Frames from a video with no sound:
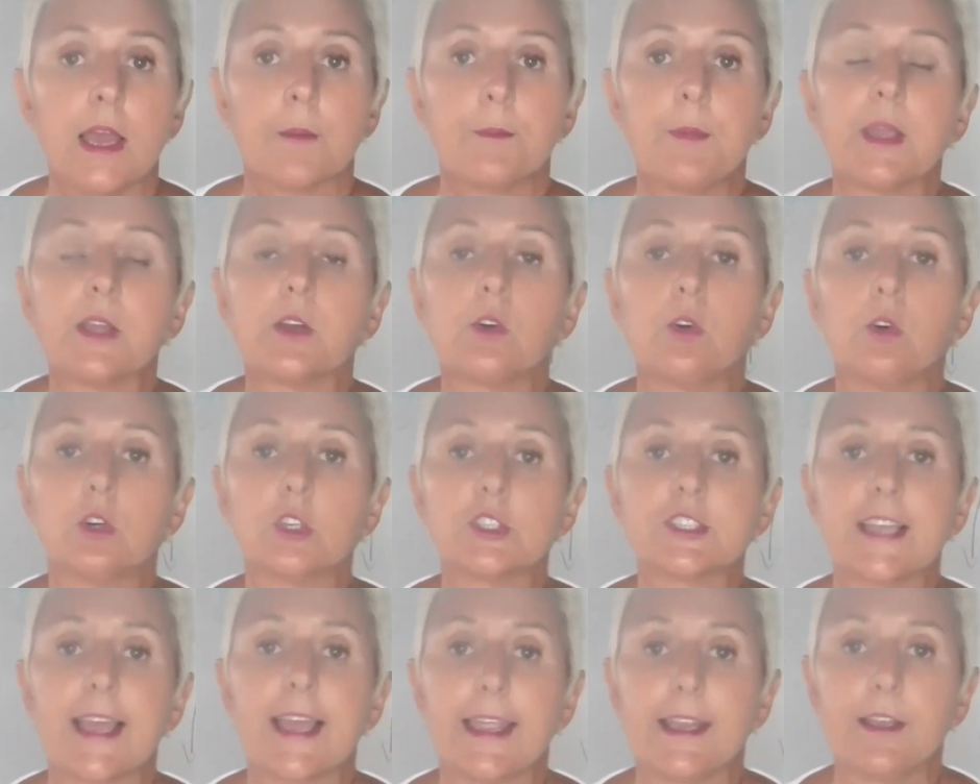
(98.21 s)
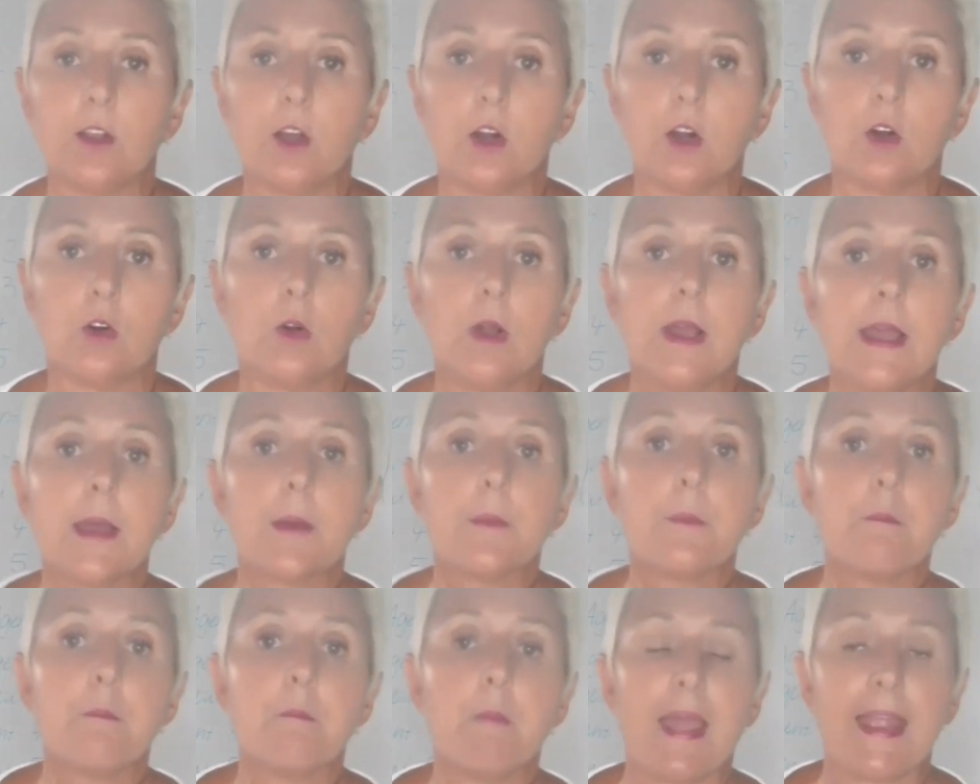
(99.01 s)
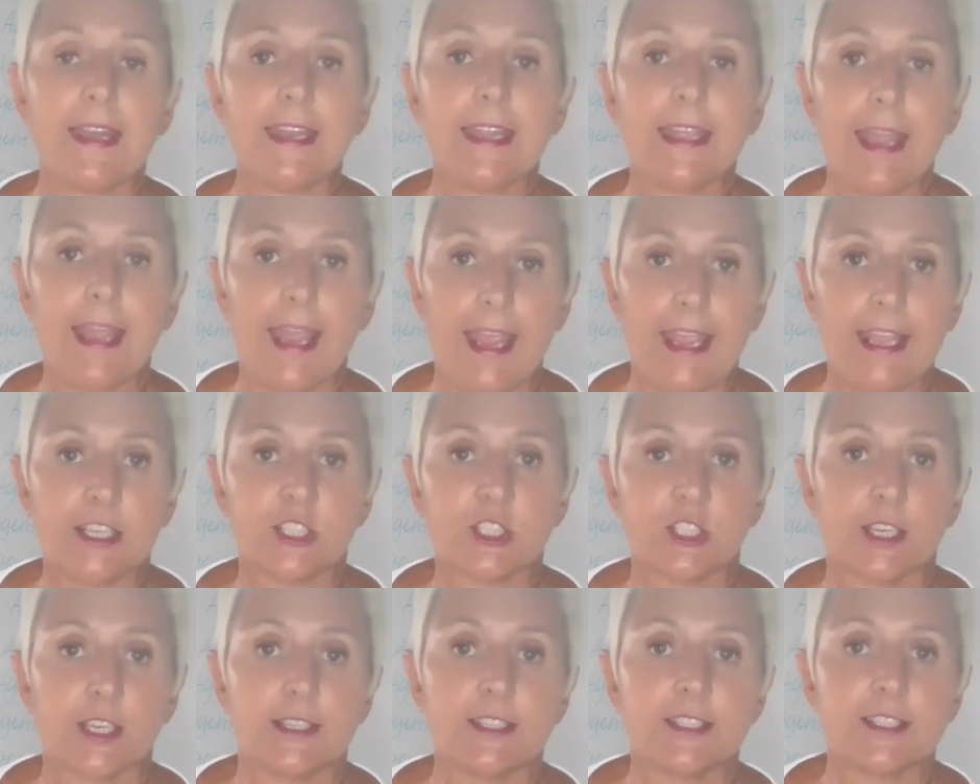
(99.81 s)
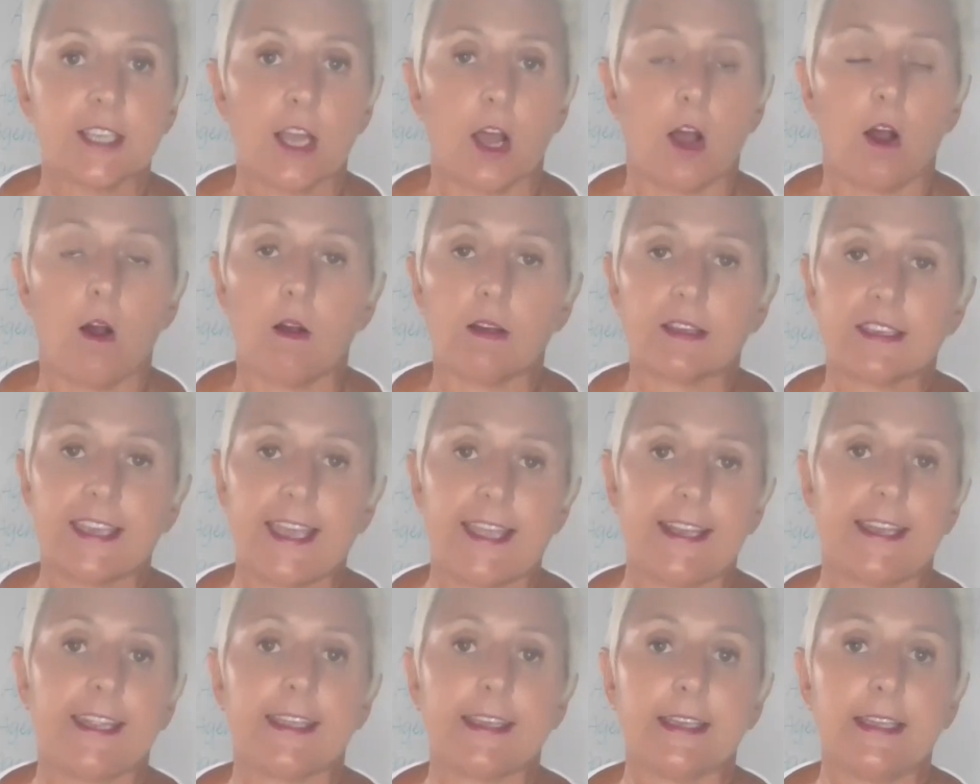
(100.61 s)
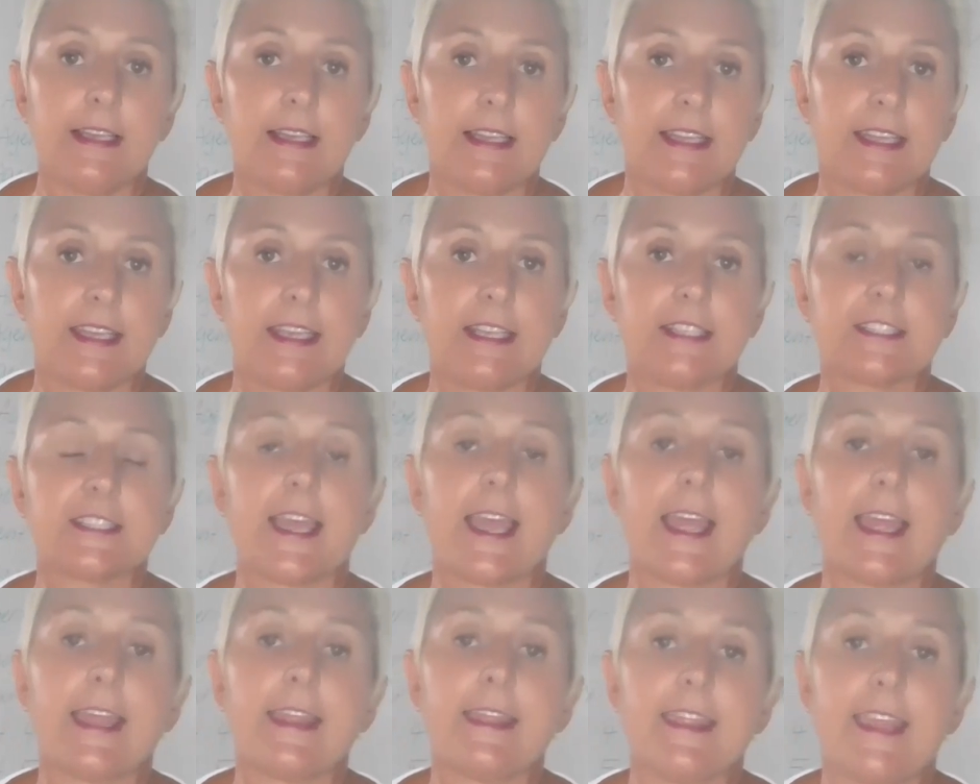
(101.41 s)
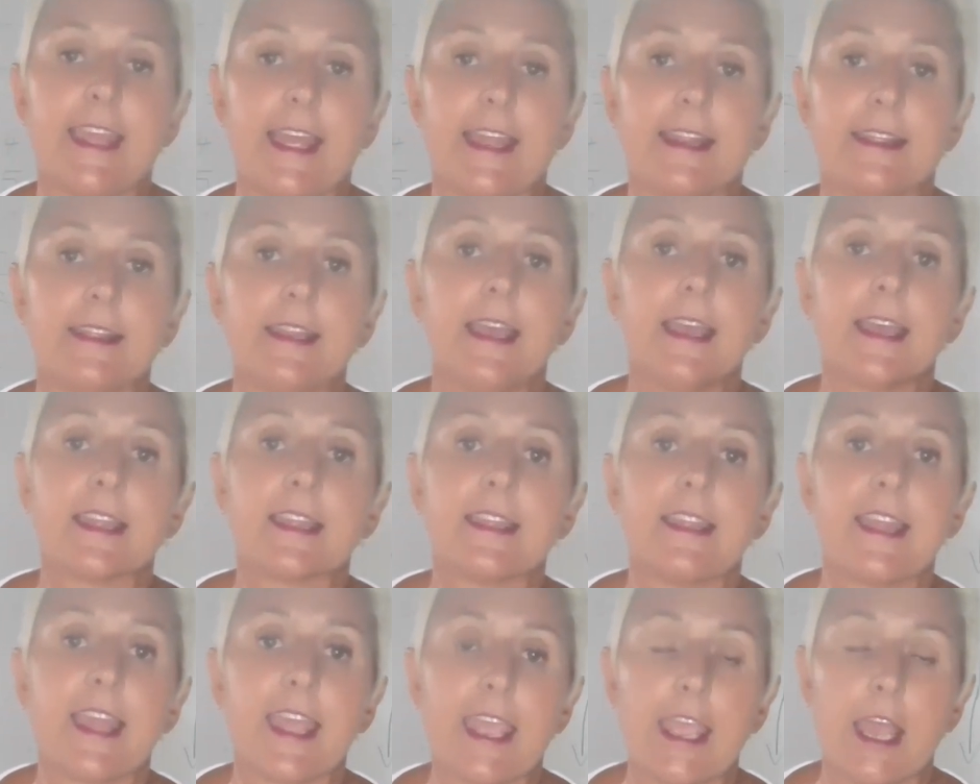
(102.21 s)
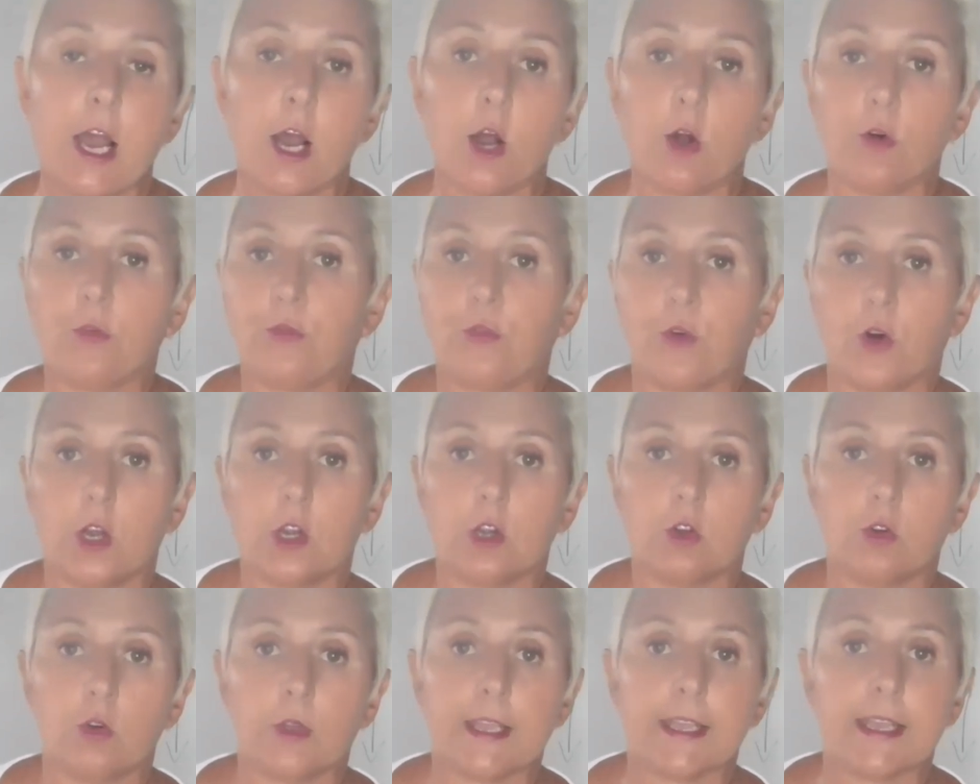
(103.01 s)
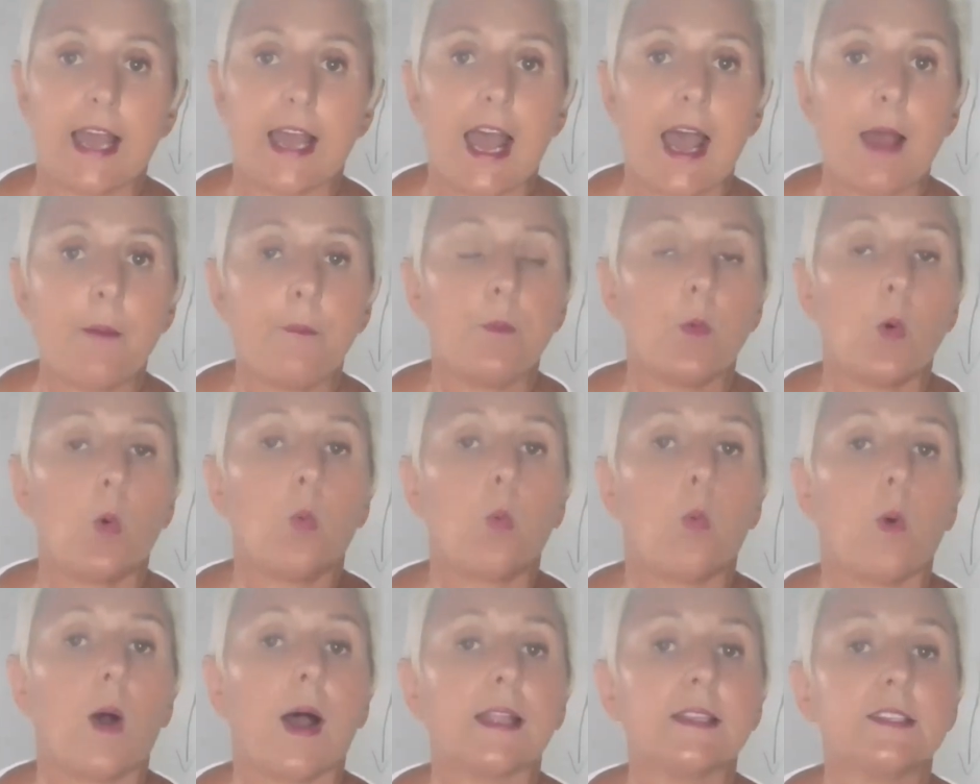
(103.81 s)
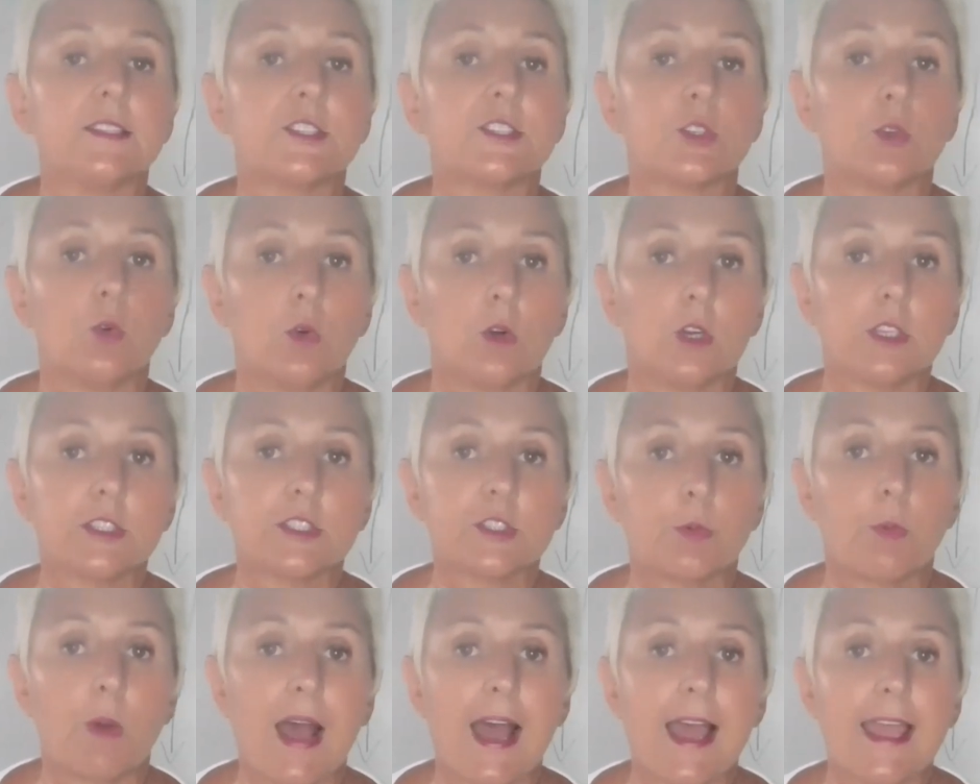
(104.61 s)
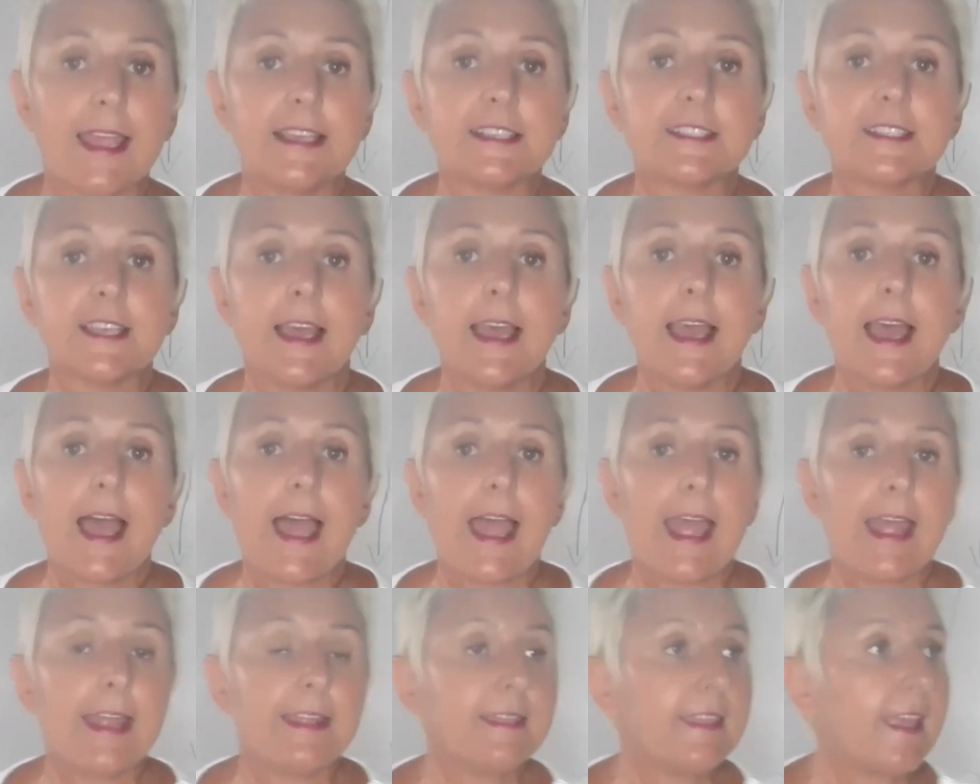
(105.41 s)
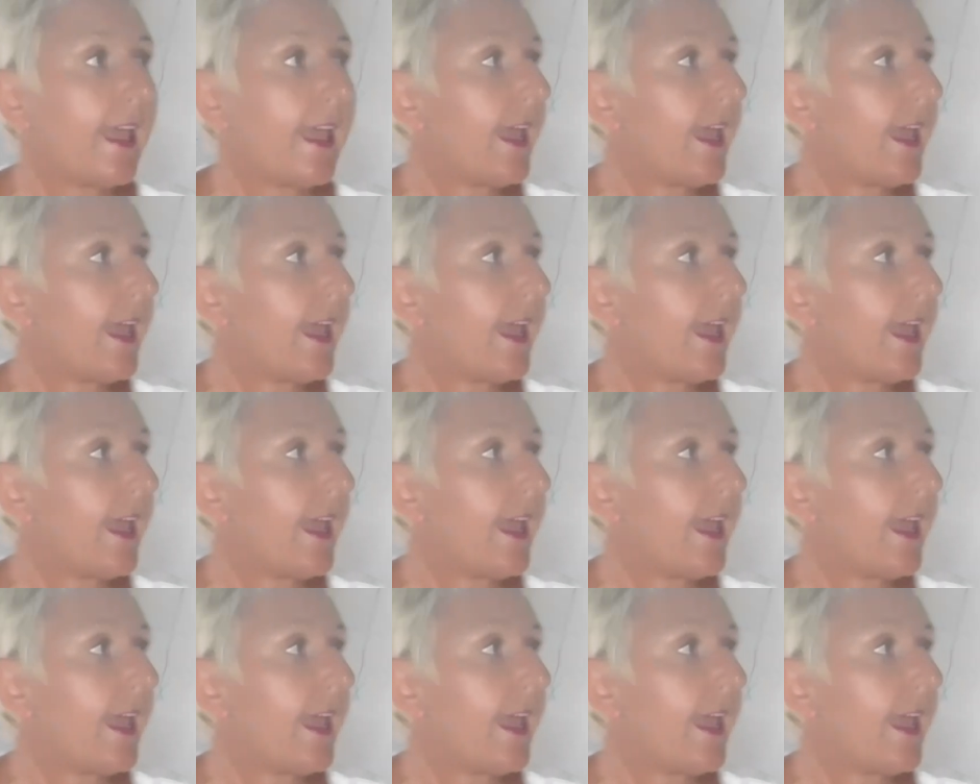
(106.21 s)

Because I know many agents are getting a lead and then they are following up once or twice, and